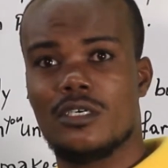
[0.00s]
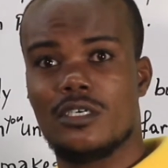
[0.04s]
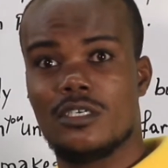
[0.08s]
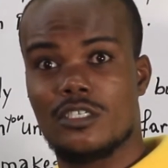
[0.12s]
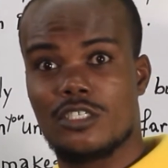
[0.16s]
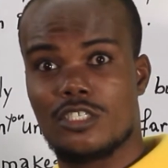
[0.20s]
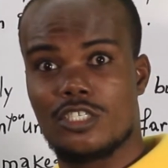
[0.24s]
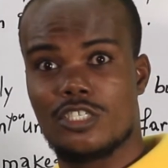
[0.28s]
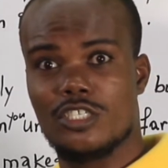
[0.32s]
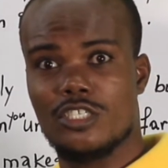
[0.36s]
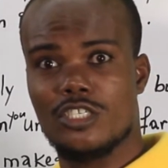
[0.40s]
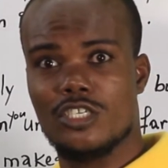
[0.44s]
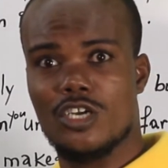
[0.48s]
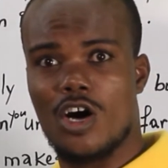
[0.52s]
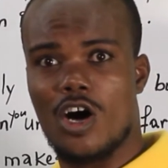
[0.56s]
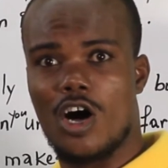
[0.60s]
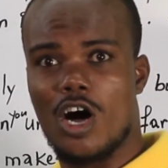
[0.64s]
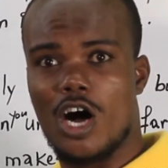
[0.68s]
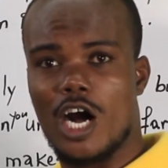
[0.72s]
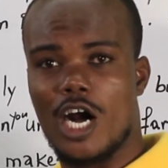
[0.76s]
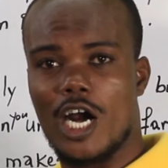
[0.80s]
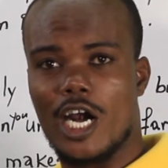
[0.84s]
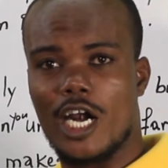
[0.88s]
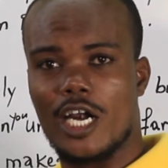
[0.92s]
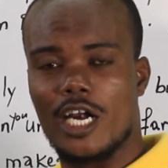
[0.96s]

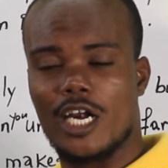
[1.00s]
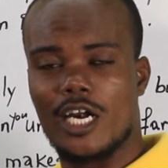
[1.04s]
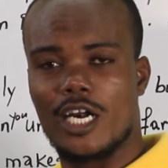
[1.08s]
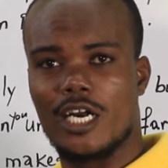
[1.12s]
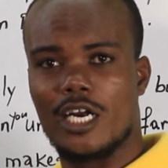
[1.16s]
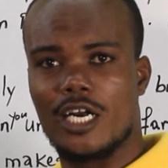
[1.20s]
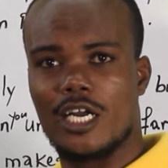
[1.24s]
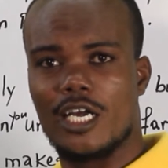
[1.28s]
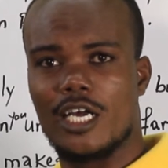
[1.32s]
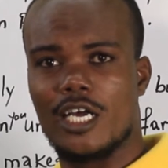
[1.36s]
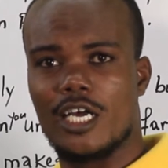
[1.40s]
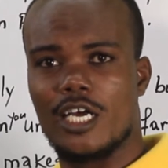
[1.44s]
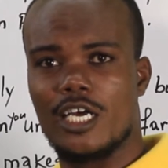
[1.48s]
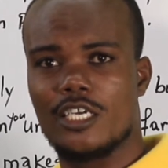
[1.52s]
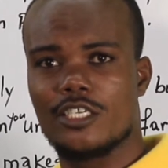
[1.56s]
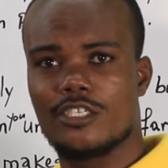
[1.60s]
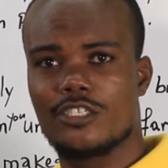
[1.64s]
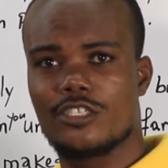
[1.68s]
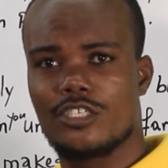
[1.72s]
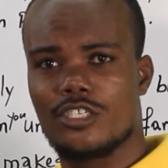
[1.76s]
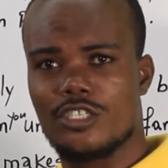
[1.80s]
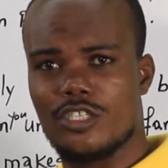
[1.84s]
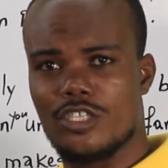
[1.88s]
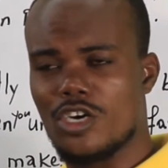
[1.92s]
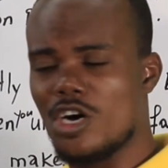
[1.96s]
Snore.
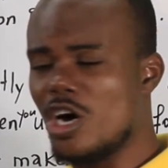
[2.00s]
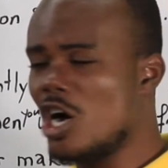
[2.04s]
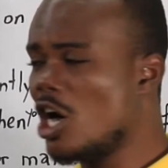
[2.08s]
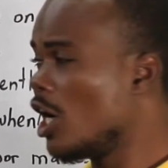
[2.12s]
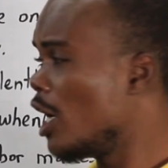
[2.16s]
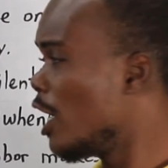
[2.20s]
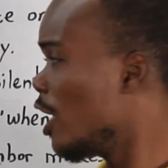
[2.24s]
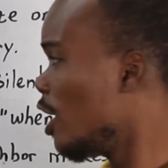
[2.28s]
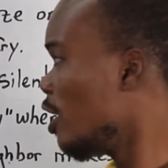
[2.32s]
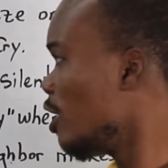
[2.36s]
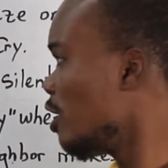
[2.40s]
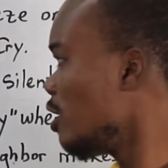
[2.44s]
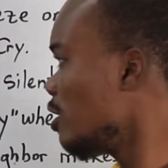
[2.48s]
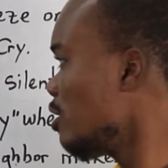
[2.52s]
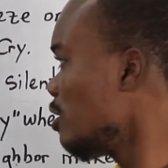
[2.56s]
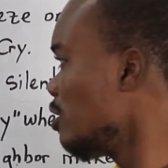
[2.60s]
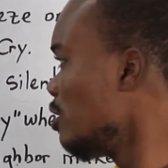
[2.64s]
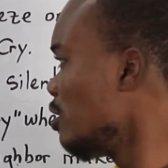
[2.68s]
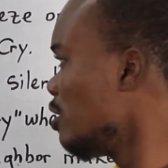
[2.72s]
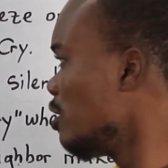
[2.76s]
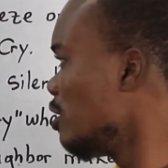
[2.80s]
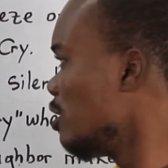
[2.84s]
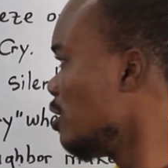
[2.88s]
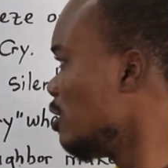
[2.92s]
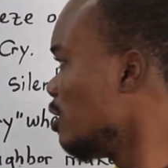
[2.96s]
Snore.
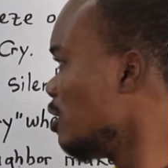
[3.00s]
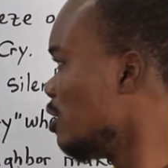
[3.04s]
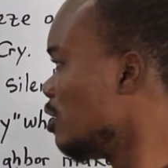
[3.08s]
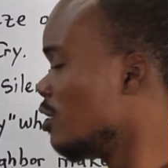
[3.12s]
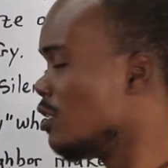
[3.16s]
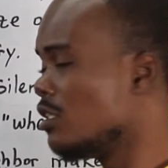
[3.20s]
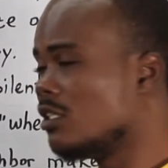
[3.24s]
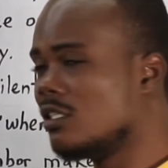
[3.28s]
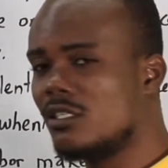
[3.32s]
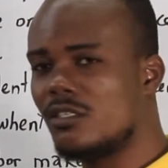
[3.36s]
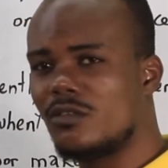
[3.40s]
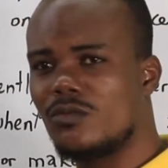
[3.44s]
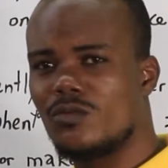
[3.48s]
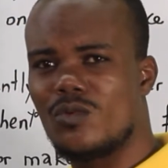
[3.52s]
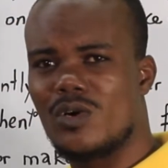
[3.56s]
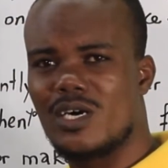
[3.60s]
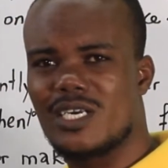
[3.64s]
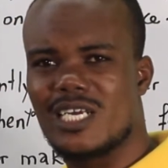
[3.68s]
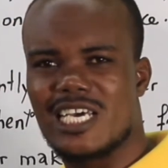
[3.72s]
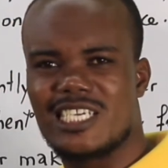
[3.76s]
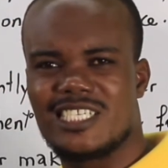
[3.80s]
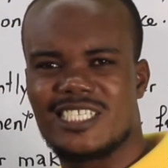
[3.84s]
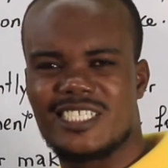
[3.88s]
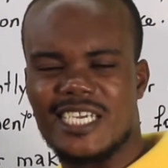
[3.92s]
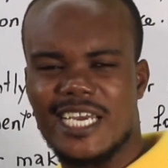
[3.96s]
What
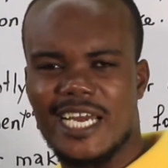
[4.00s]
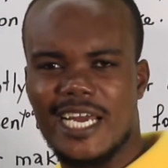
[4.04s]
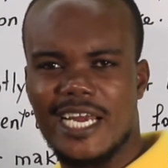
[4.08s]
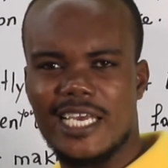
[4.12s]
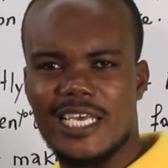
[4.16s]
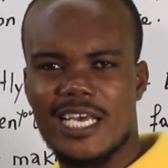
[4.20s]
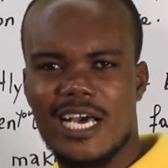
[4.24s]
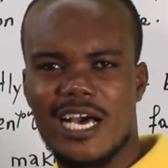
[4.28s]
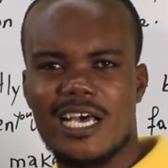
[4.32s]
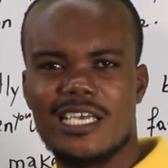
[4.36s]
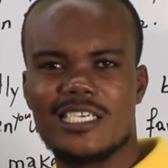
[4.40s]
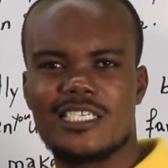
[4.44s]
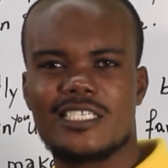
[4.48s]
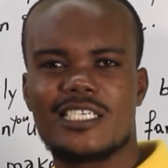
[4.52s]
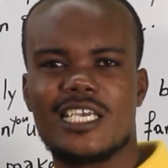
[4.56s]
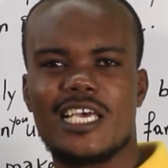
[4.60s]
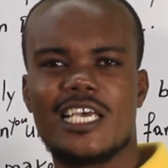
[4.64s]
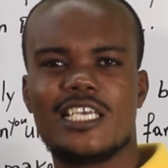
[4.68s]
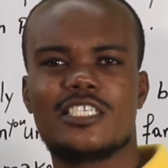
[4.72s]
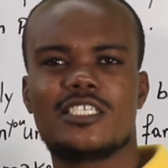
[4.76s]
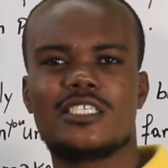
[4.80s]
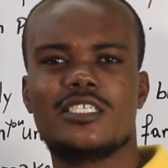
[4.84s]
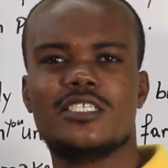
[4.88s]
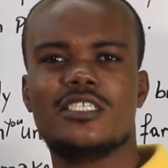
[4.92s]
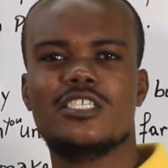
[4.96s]
I say? I say
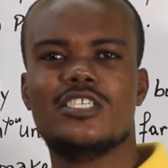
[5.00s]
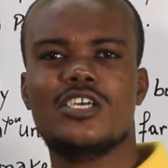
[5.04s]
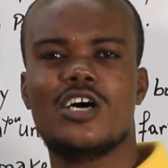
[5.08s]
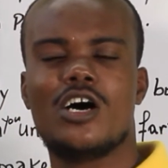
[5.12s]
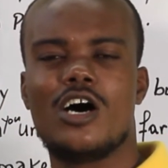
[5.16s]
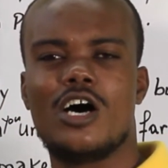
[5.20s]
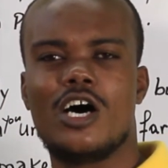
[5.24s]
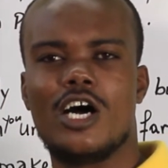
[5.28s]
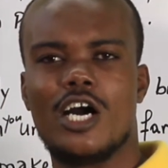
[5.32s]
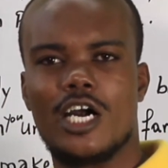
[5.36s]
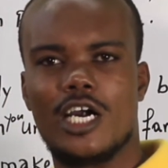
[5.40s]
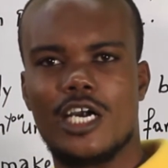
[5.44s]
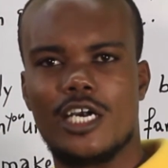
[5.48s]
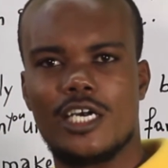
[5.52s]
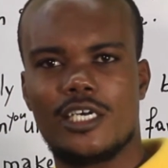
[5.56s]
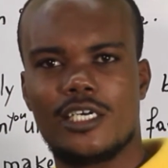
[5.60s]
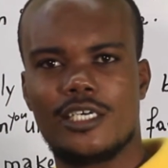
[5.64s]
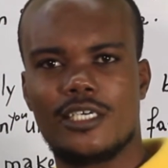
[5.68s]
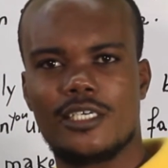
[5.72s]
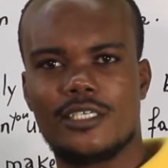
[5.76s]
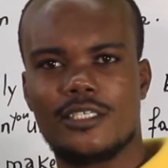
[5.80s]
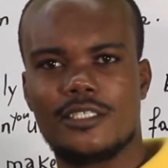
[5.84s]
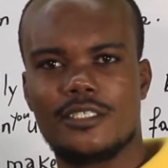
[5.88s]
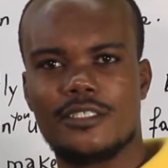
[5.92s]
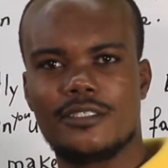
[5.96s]
snore.
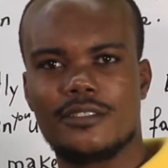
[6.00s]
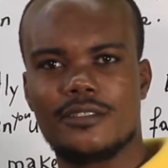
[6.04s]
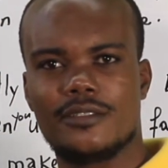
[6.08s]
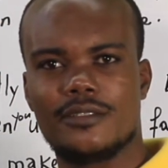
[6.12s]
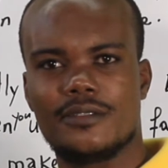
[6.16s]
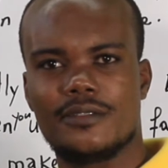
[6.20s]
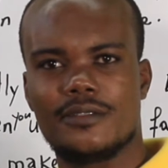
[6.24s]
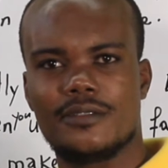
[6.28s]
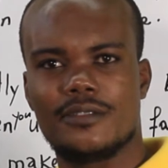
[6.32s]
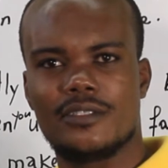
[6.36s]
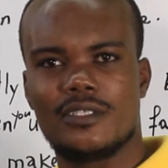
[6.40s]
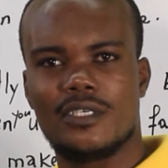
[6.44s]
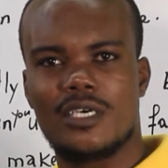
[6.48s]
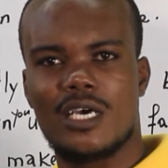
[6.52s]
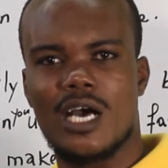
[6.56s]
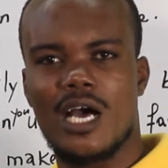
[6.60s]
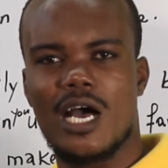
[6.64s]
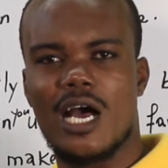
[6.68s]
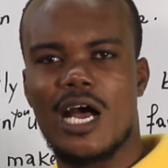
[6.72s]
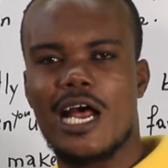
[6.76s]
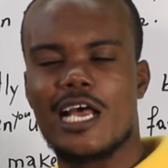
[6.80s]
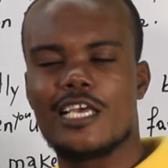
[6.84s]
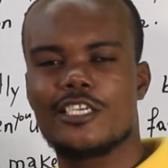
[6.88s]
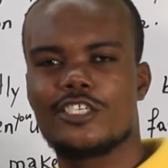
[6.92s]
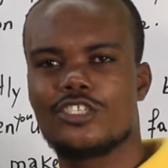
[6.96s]

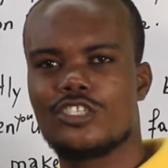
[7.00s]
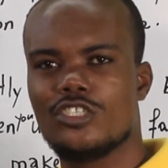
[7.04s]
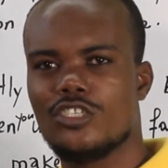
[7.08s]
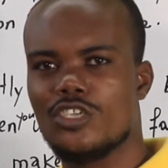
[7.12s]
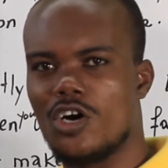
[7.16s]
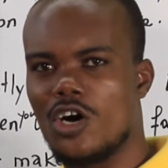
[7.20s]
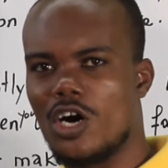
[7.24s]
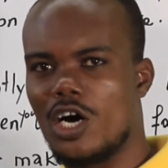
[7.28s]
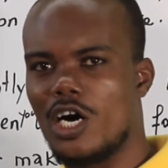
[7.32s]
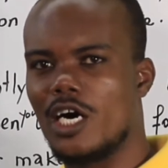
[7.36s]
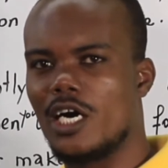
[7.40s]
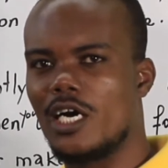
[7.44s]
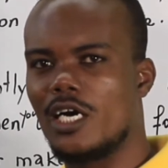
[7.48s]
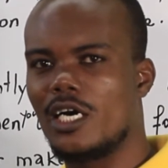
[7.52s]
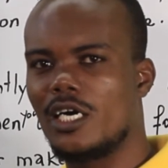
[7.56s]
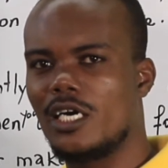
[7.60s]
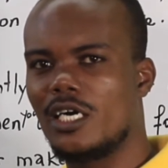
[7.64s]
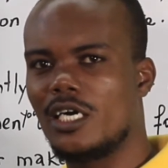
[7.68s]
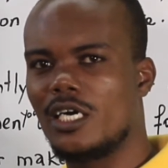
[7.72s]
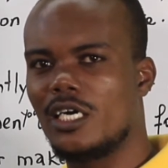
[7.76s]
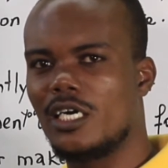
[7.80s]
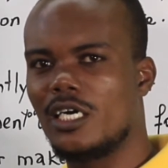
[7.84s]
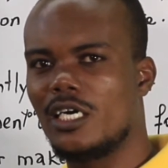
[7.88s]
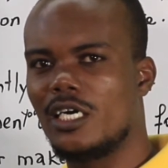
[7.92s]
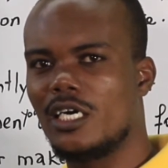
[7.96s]
I snore
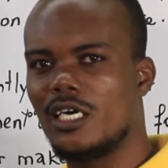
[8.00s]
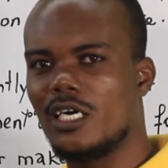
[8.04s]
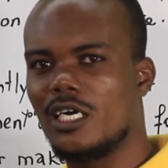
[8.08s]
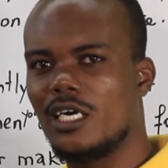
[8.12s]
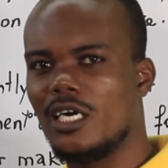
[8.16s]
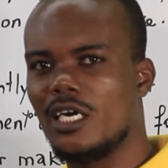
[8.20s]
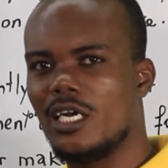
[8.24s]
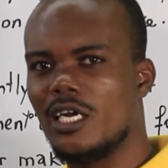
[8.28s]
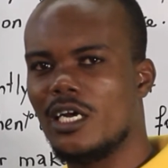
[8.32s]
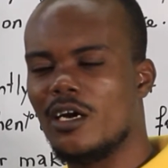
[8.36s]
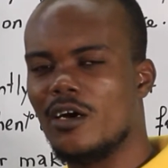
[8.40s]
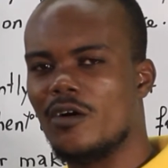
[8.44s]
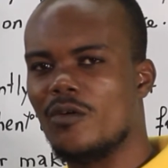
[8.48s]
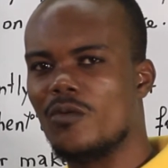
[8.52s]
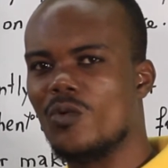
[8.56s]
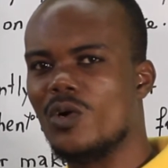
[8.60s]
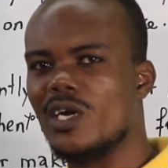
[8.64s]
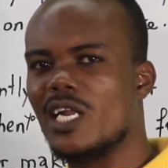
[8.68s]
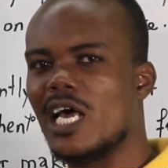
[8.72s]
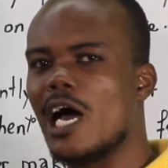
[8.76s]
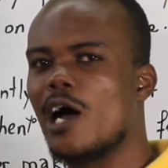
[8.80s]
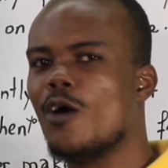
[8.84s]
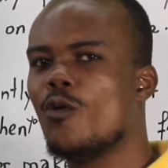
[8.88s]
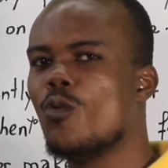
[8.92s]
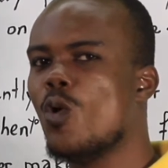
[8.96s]
when
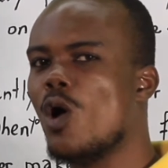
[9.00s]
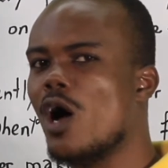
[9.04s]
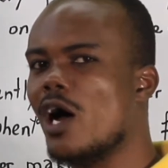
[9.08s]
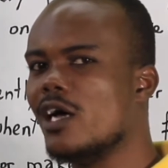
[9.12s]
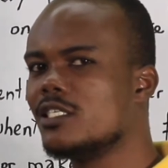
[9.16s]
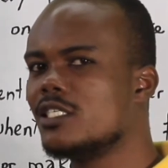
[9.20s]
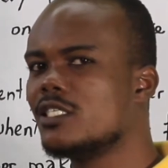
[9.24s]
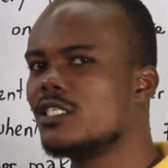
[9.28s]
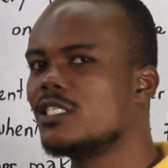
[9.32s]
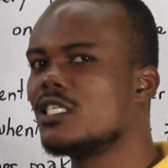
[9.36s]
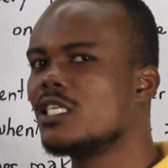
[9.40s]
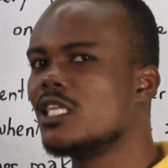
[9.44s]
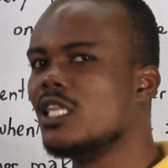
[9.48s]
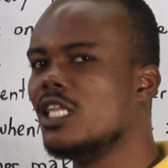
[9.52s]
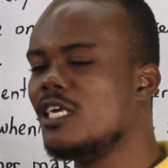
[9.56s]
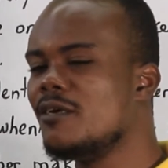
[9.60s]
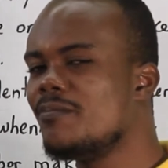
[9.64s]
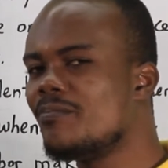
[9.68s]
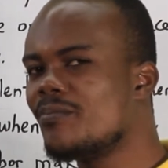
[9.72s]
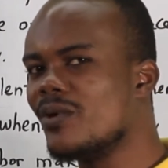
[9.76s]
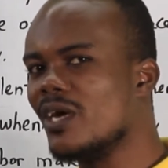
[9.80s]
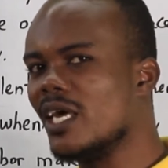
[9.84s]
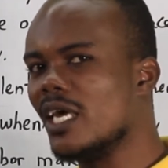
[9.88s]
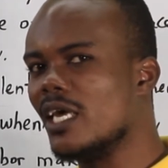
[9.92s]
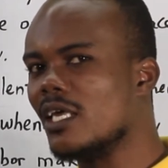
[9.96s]
I was
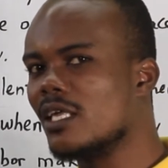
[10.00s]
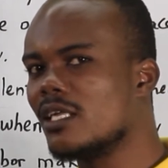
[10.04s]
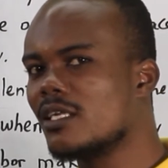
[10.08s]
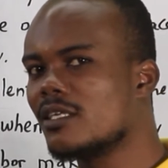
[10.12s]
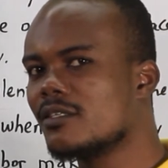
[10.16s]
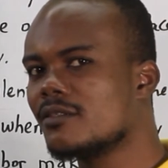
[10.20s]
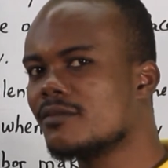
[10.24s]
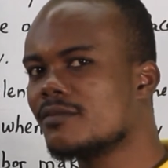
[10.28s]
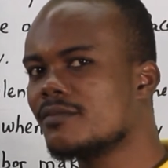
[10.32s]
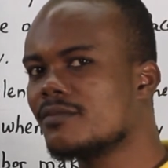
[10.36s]
sleeping.